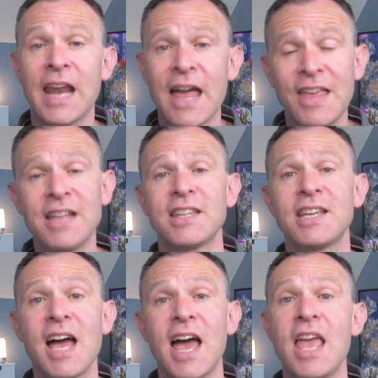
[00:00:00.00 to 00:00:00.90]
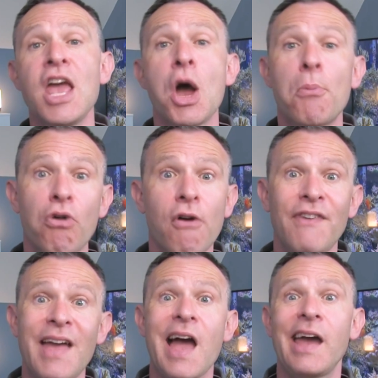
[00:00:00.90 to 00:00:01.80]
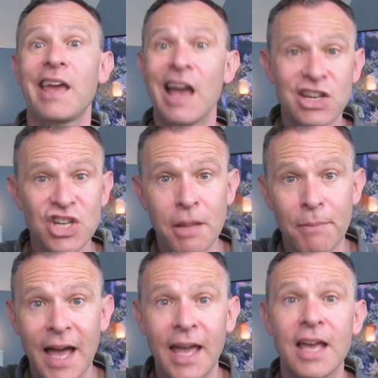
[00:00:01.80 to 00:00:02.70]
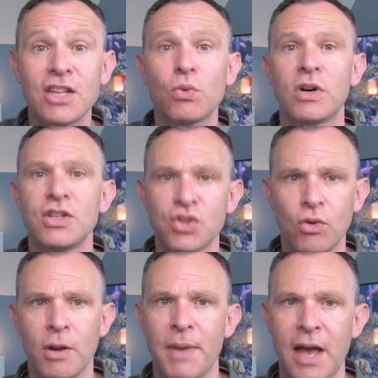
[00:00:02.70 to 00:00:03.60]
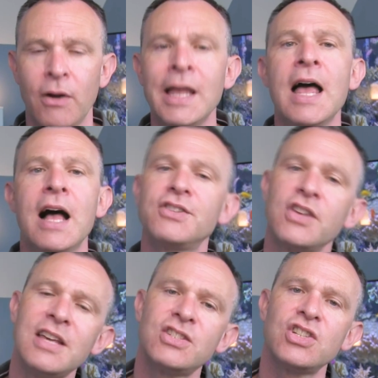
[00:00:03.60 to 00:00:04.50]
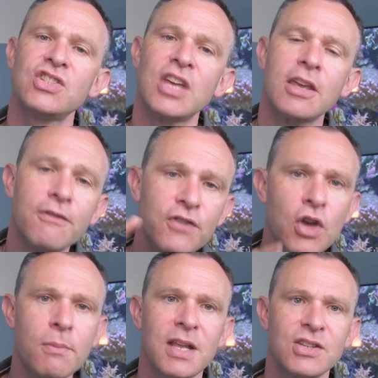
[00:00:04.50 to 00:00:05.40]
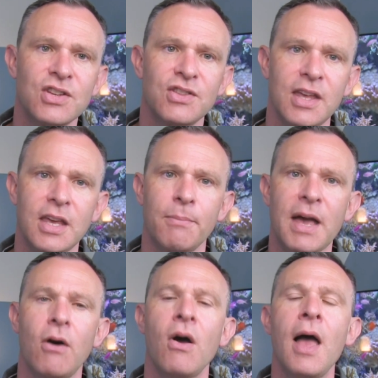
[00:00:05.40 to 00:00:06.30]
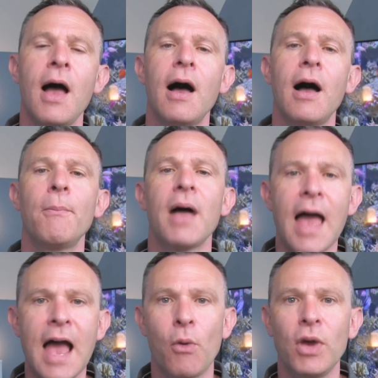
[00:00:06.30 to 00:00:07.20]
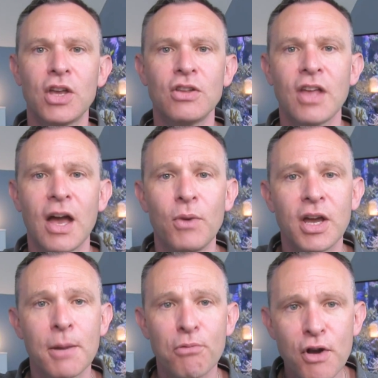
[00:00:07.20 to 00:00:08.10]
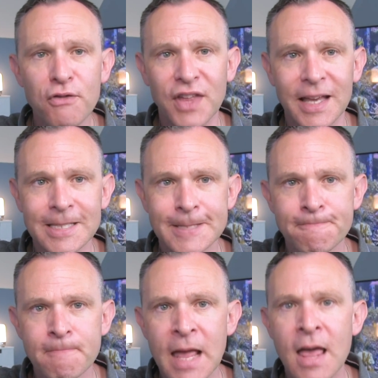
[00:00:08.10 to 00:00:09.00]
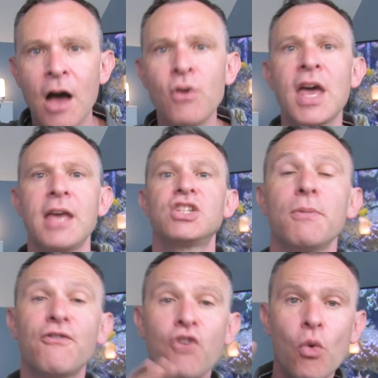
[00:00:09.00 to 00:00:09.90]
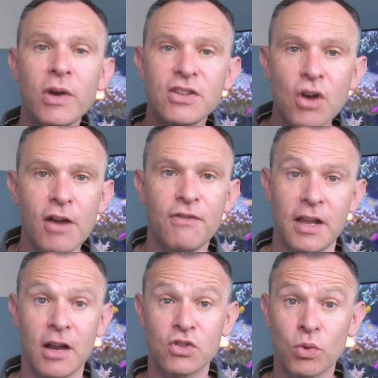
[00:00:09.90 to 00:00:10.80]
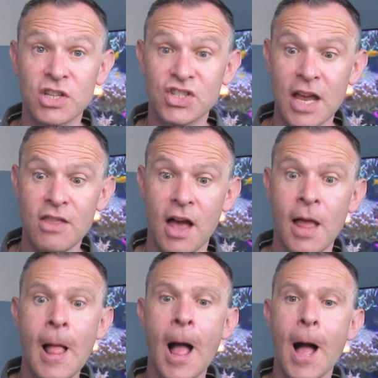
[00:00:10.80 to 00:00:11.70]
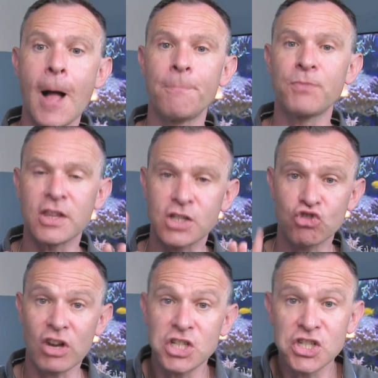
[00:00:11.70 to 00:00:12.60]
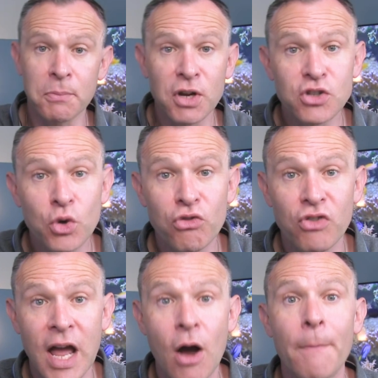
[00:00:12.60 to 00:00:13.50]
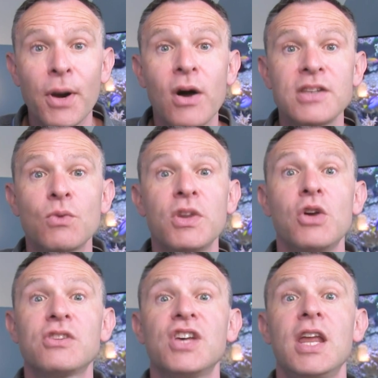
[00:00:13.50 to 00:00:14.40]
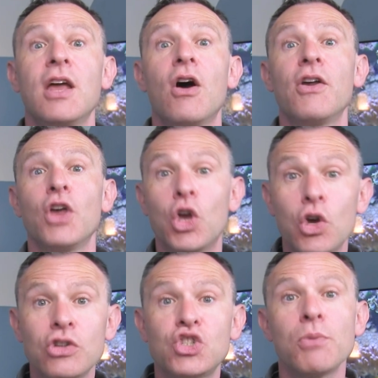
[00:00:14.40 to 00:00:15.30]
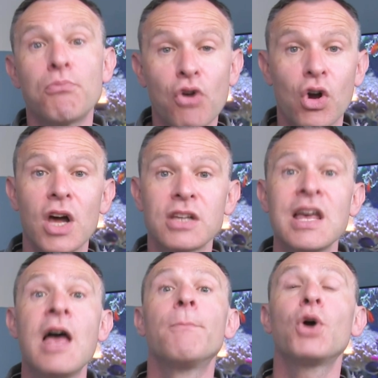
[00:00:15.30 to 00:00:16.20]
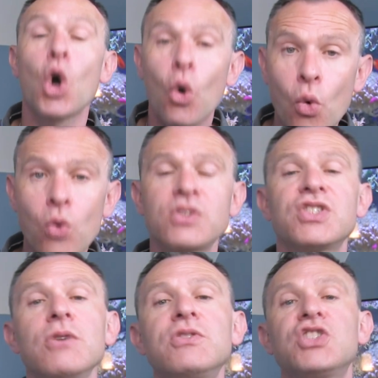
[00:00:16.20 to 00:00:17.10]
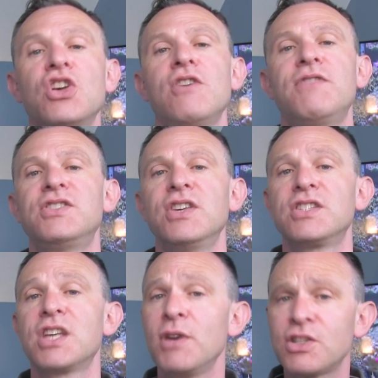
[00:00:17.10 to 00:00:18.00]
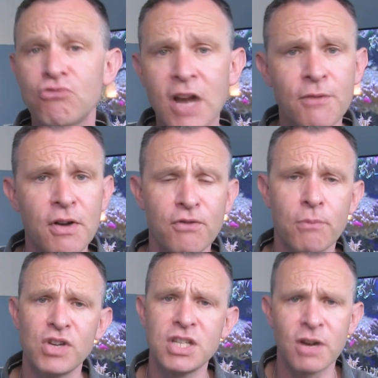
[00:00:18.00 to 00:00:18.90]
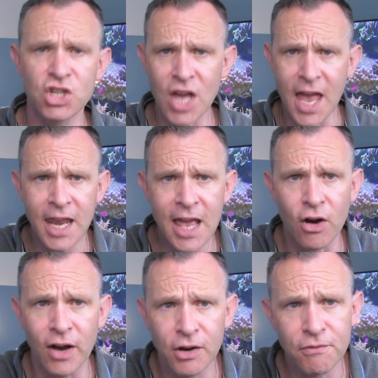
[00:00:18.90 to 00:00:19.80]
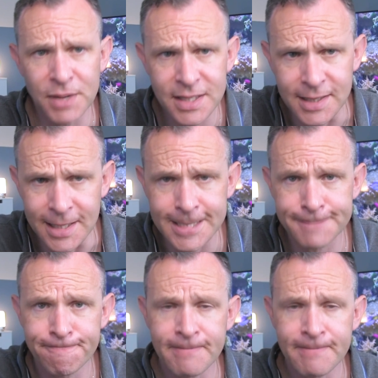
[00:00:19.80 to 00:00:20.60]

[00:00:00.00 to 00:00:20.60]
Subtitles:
And at the end of the day, profit and cash in the bank is what it's all about. And so let's just take a few minutes to think about how we can improve things. Okay, before we dive in, I just want to say that the strategies I'm going to talk through now apply to whether you're selling either goods and products, but also services. So it's relevant for pretty much any kind of business.